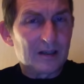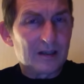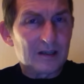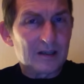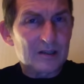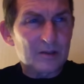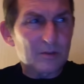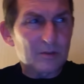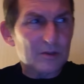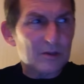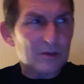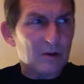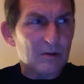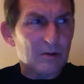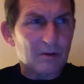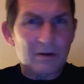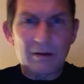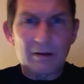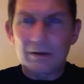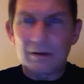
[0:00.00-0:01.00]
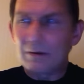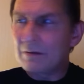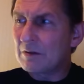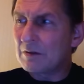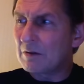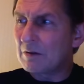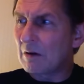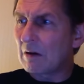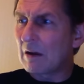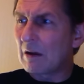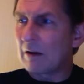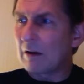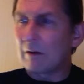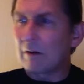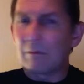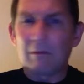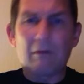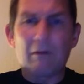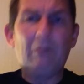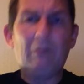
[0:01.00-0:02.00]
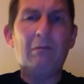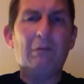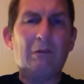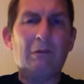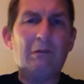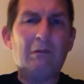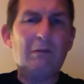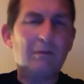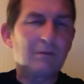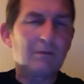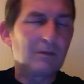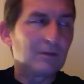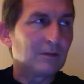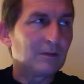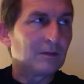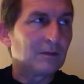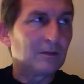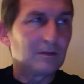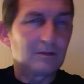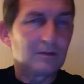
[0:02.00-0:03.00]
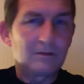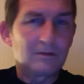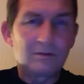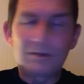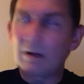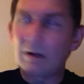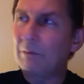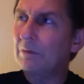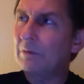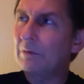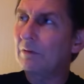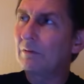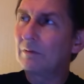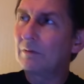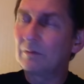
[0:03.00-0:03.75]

And so What's going on here? Who's this young lady? Eh, eh? James?